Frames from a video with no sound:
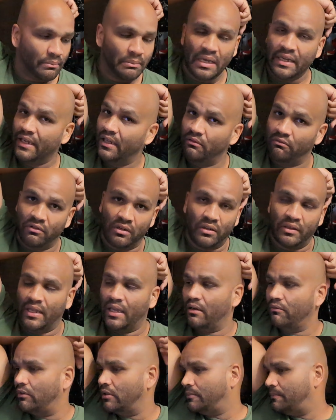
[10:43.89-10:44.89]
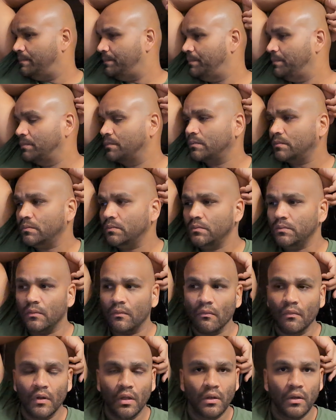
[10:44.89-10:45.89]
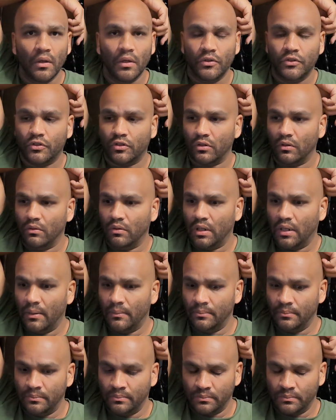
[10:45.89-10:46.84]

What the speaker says: I'm not getting rid of that one. So I